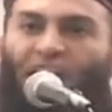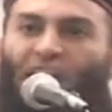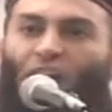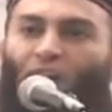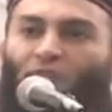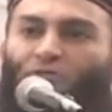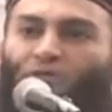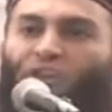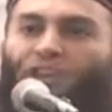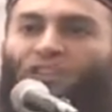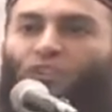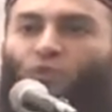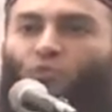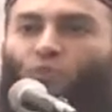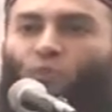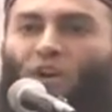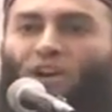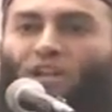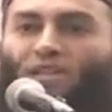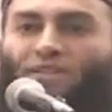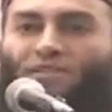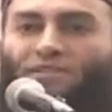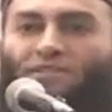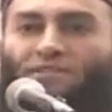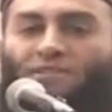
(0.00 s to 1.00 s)
How this
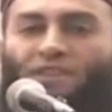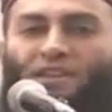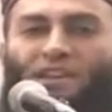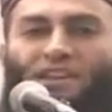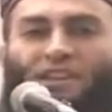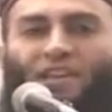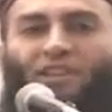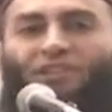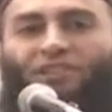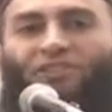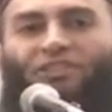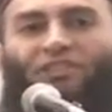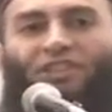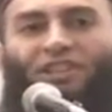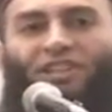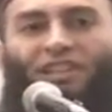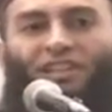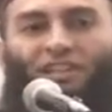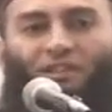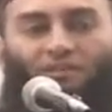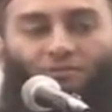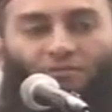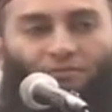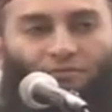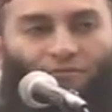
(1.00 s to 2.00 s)
one
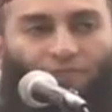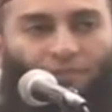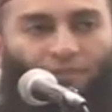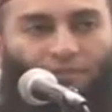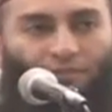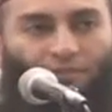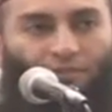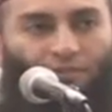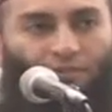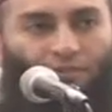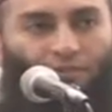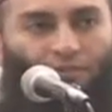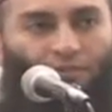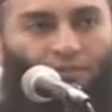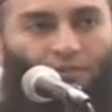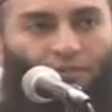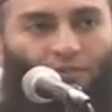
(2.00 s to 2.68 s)
conceived